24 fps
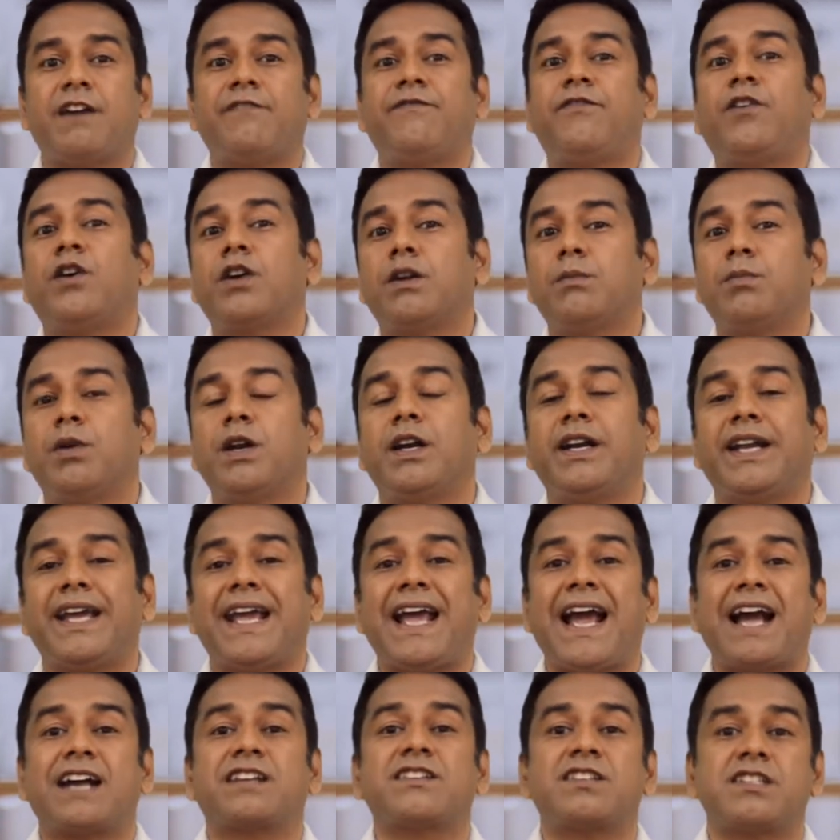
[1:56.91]

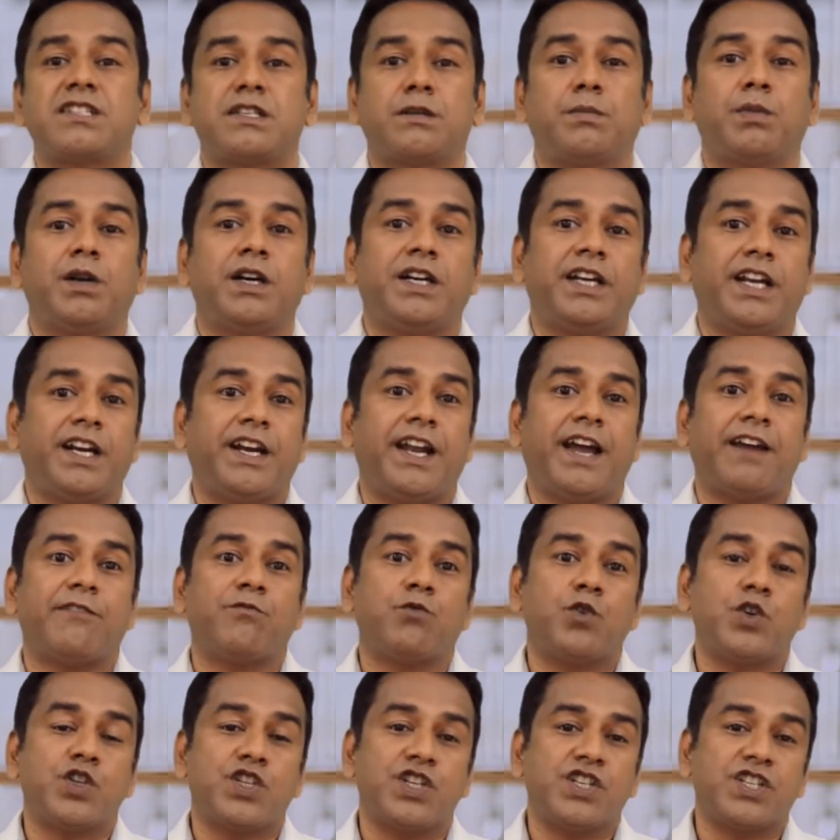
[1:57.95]
affordability, accessibility,
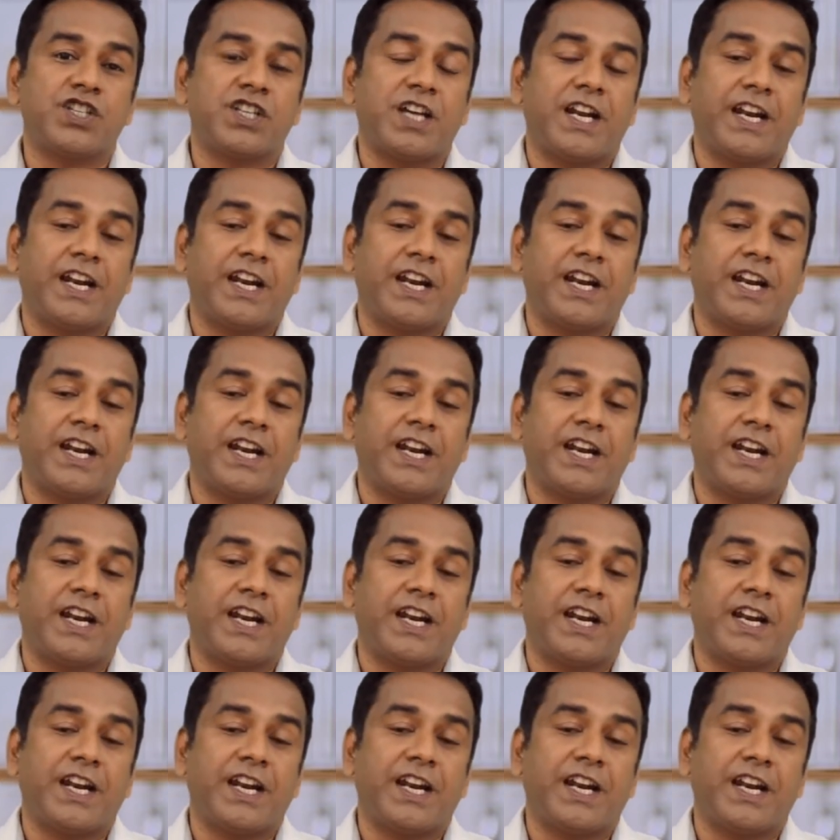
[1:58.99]
divergence,